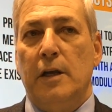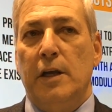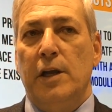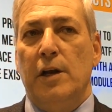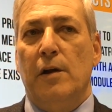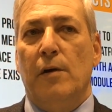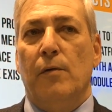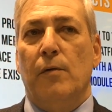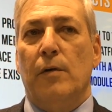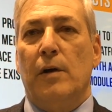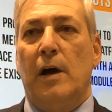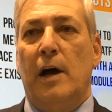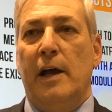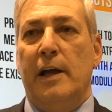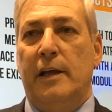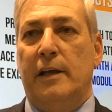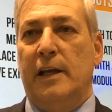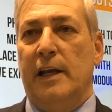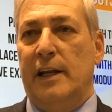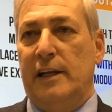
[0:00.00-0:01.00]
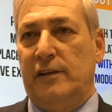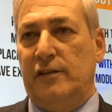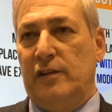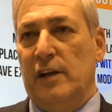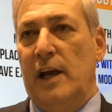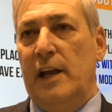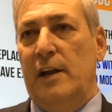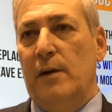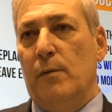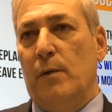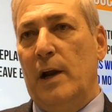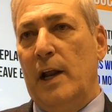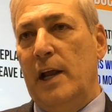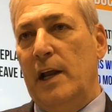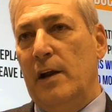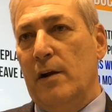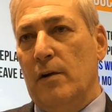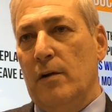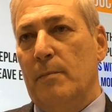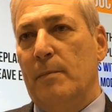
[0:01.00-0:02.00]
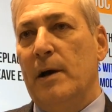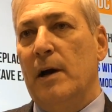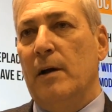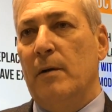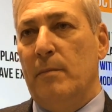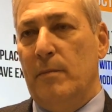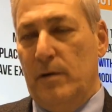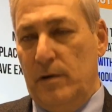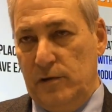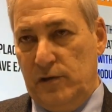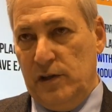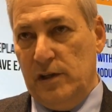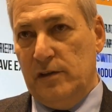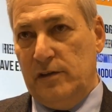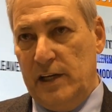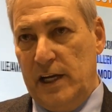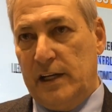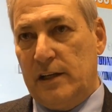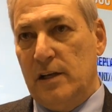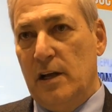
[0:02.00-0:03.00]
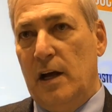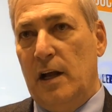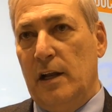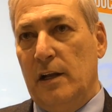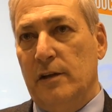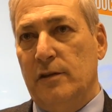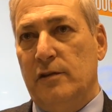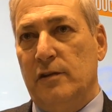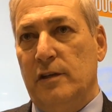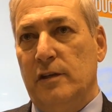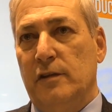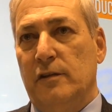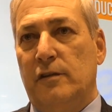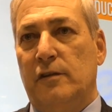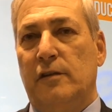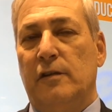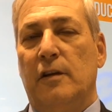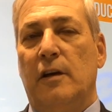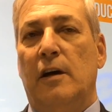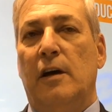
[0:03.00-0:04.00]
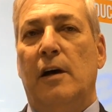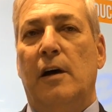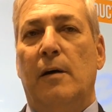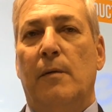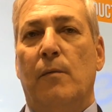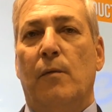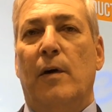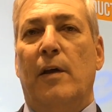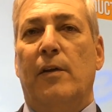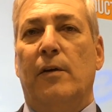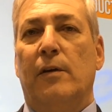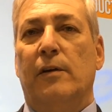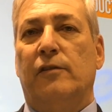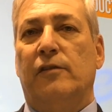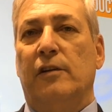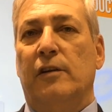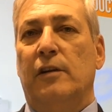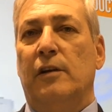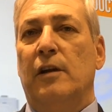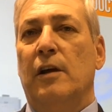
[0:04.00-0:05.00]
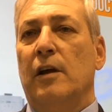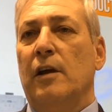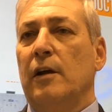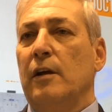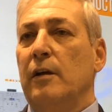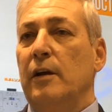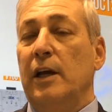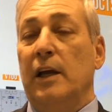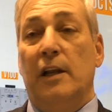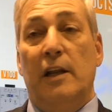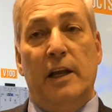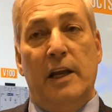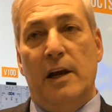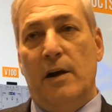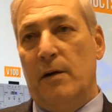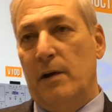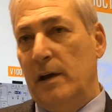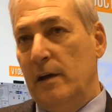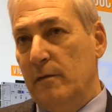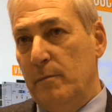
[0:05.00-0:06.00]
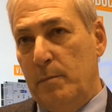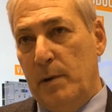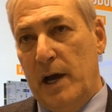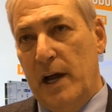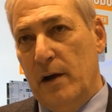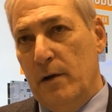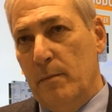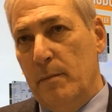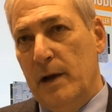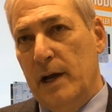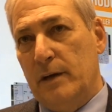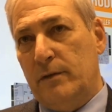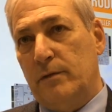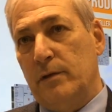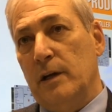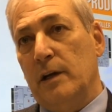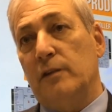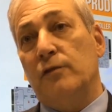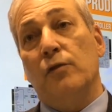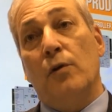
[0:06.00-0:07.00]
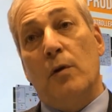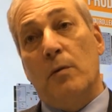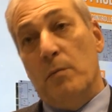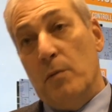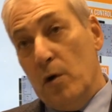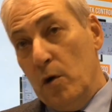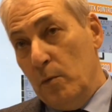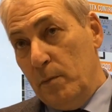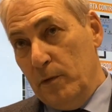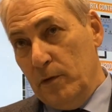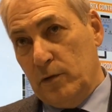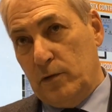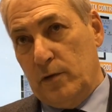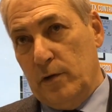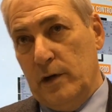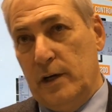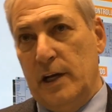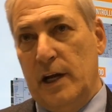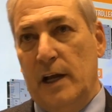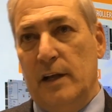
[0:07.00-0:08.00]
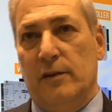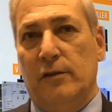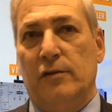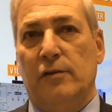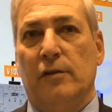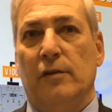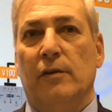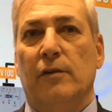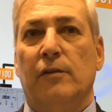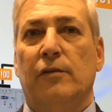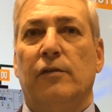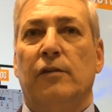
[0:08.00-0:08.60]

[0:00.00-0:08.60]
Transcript: You know, I get excited when I hear about emerging technologies, uh, whether it's in, in the area of biometrics or mobile credentials.